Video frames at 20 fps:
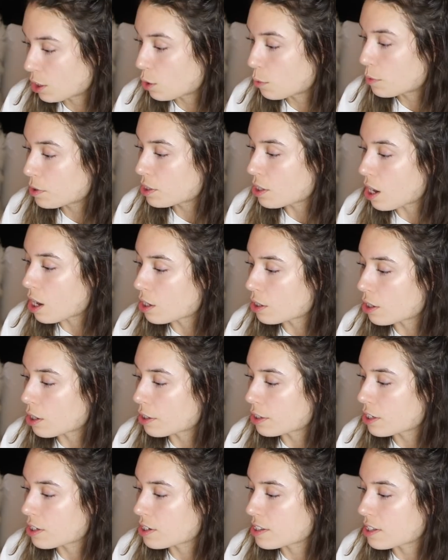You would not call
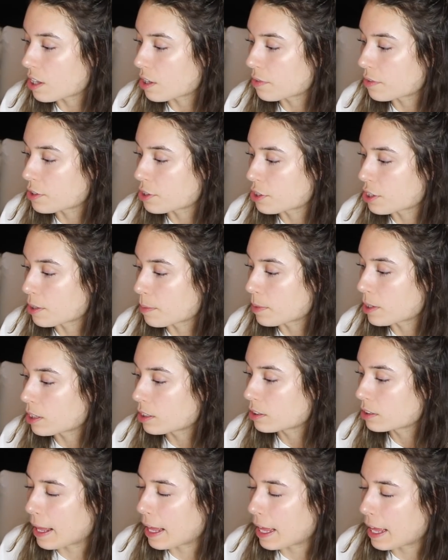yourself a dreamer.
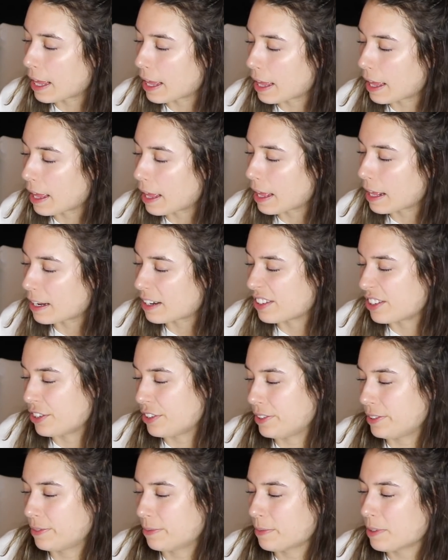
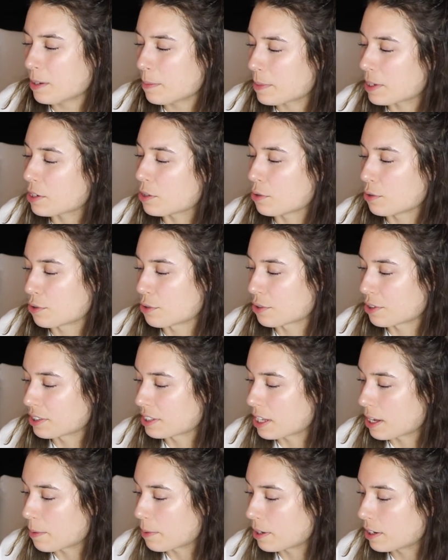I'm gonna be neutral on
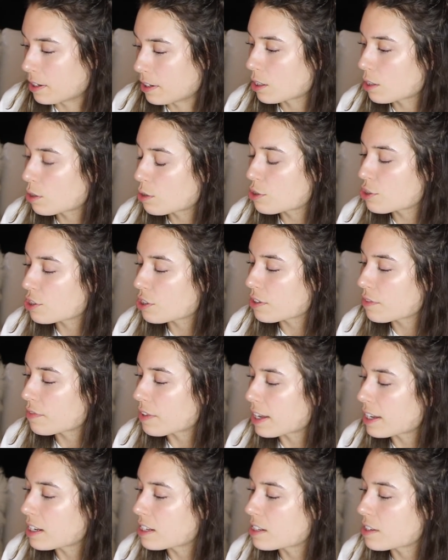that one. You usually
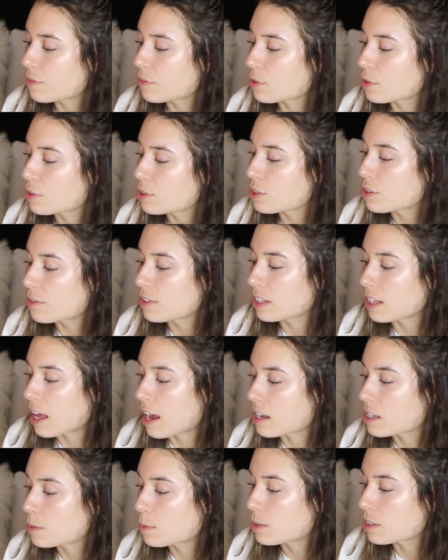find it difficult to
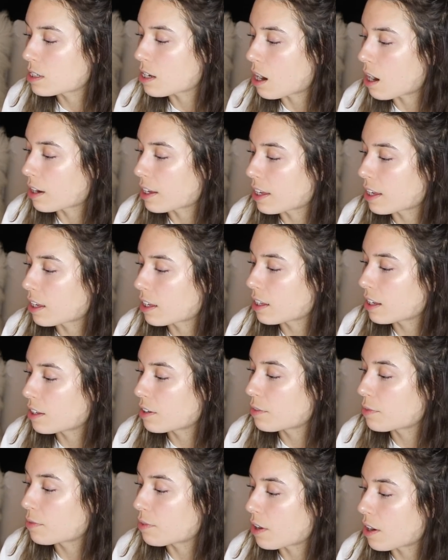relax when talking in
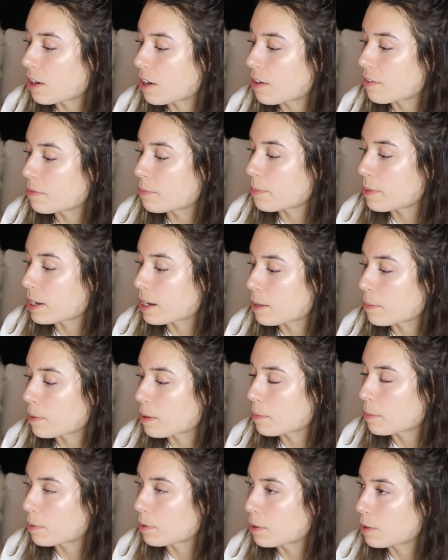front of many
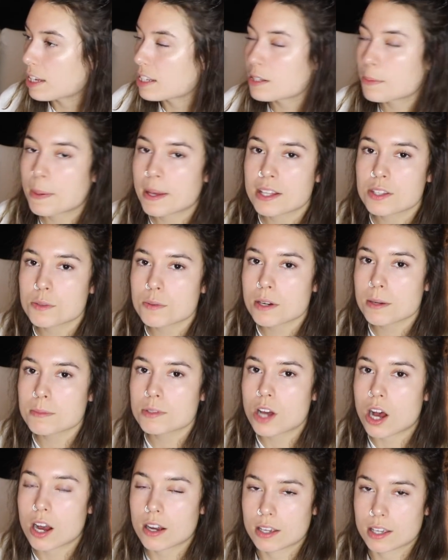people. It depends what I'm
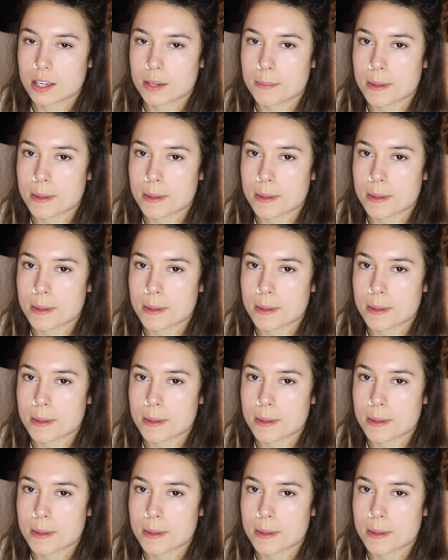talking